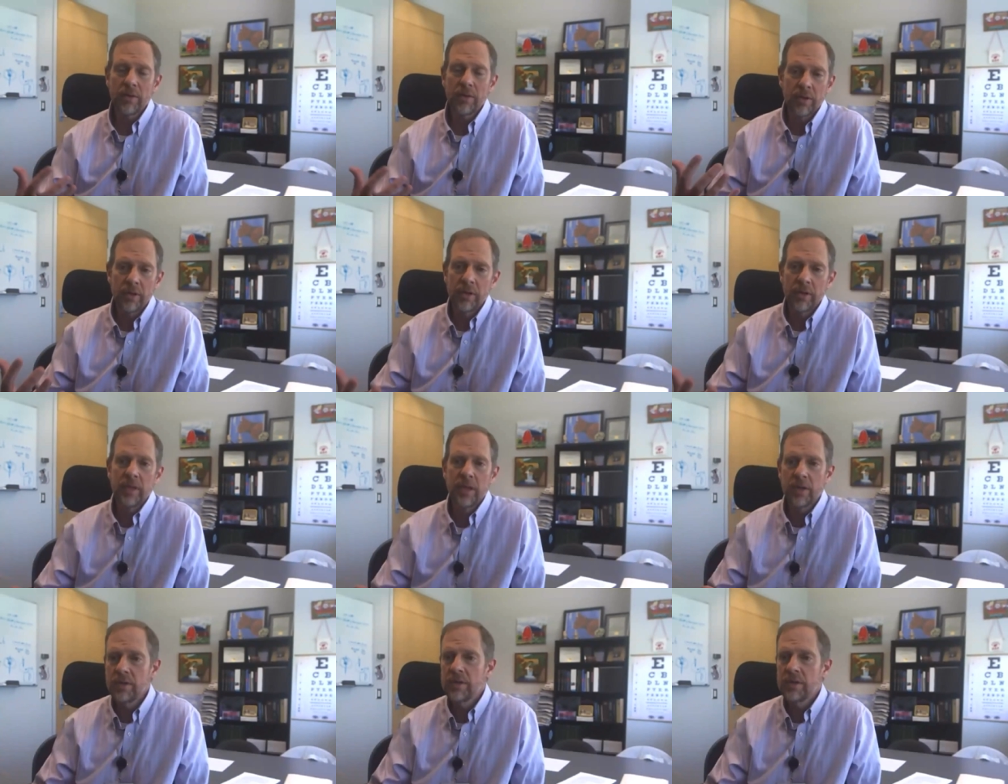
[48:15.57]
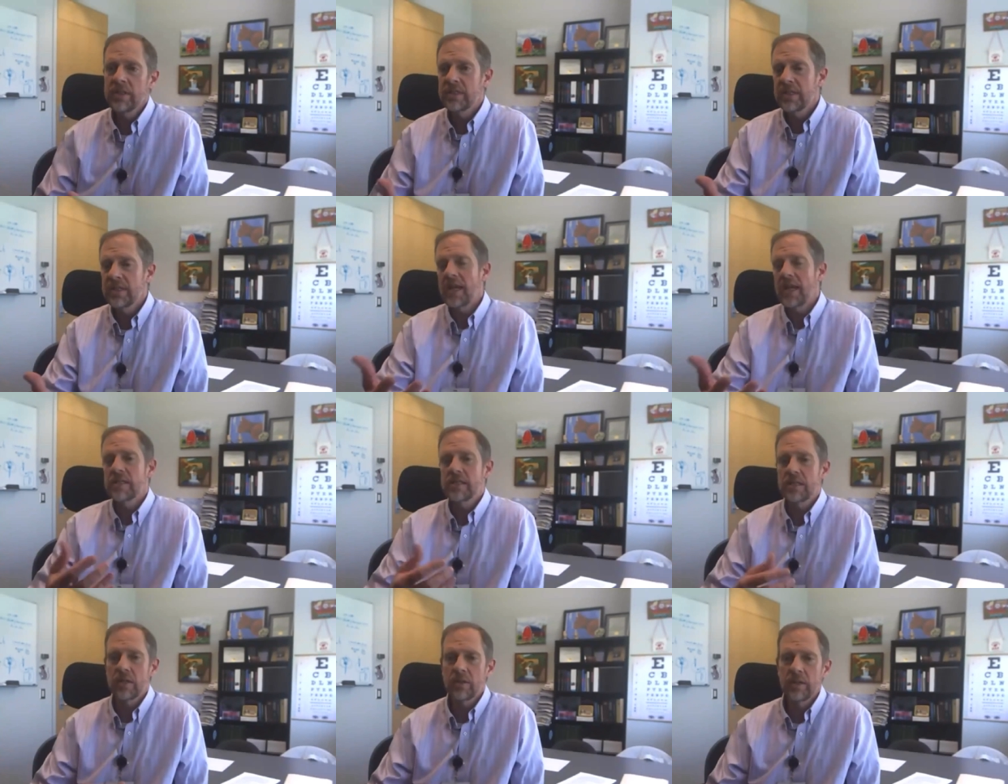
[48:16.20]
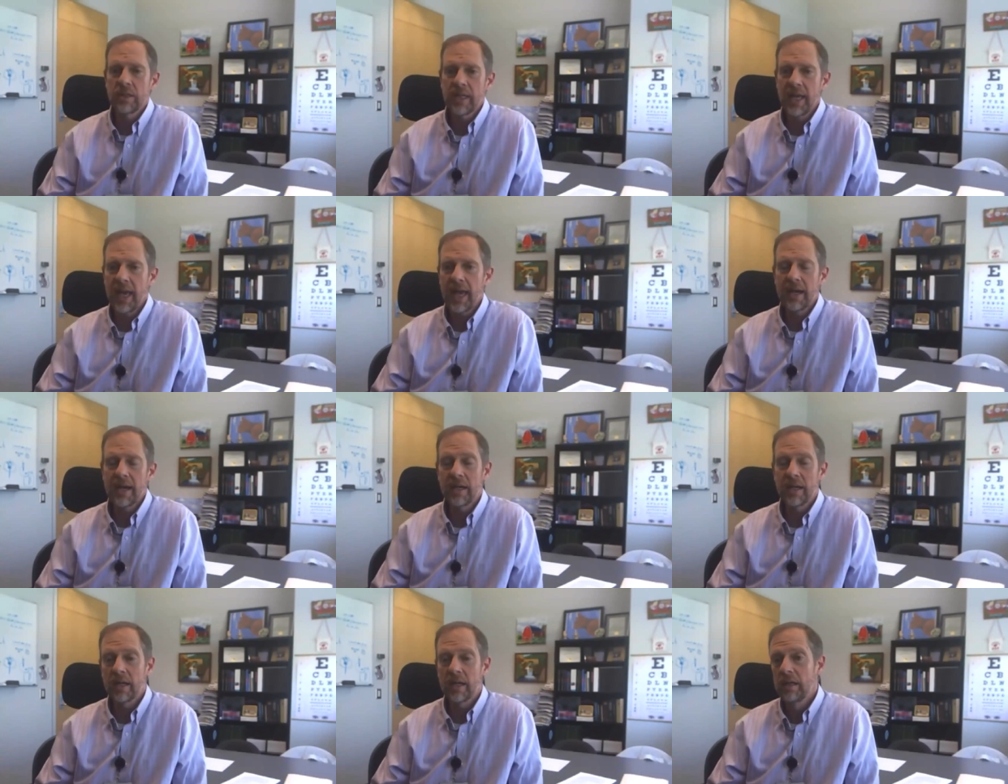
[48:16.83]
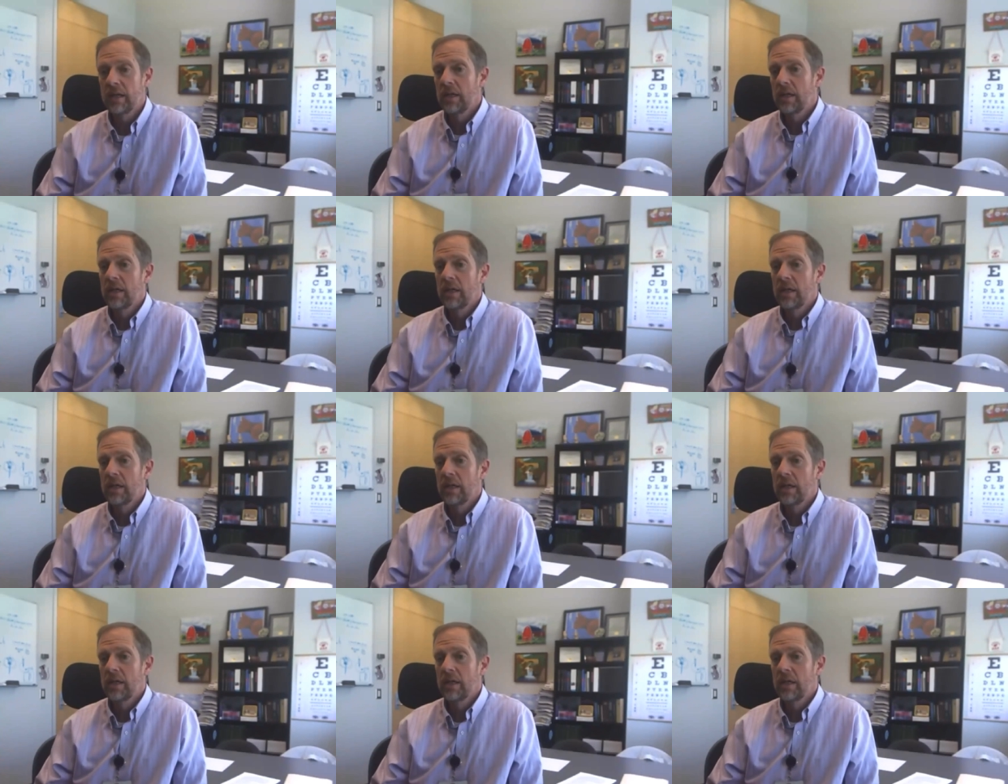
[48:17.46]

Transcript: They're in they're in the states. They're in Canada.